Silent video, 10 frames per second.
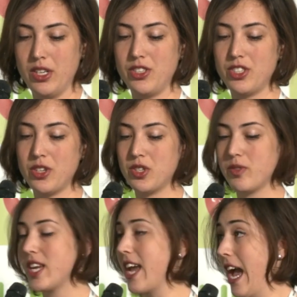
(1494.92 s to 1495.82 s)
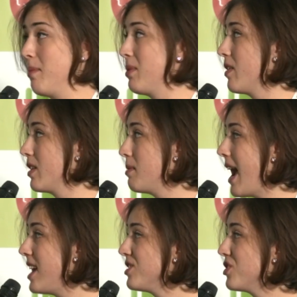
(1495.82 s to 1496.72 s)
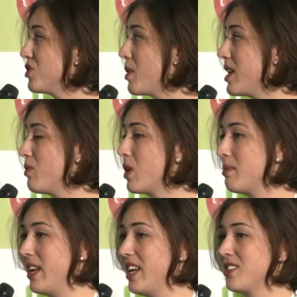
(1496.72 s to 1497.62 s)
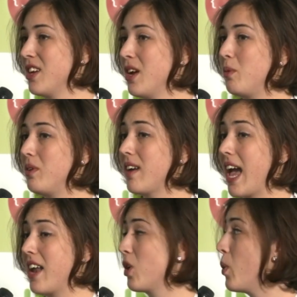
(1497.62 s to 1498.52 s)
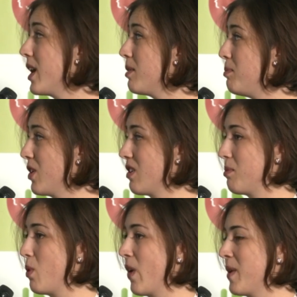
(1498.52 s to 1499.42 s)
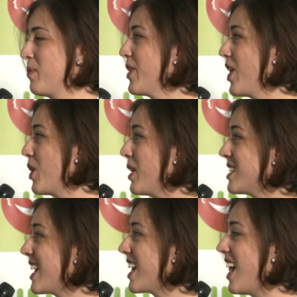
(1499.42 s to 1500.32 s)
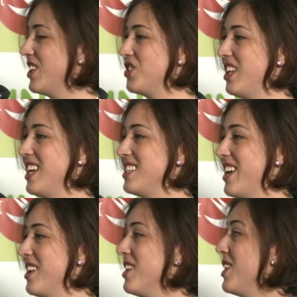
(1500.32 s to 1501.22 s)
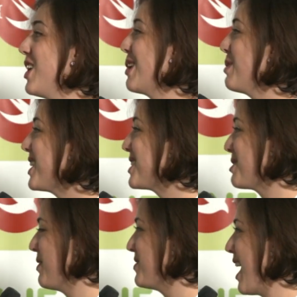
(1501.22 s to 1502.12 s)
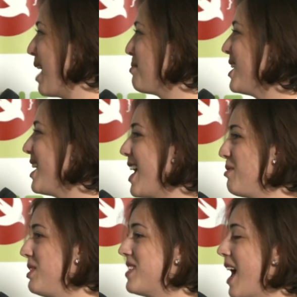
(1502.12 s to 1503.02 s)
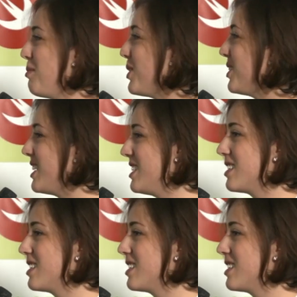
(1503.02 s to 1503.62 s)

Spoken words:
So to recap, over the past 24 minutes, we've had a quick book report, a quick psychology lesson, a quick Swift app, and we've dabbled in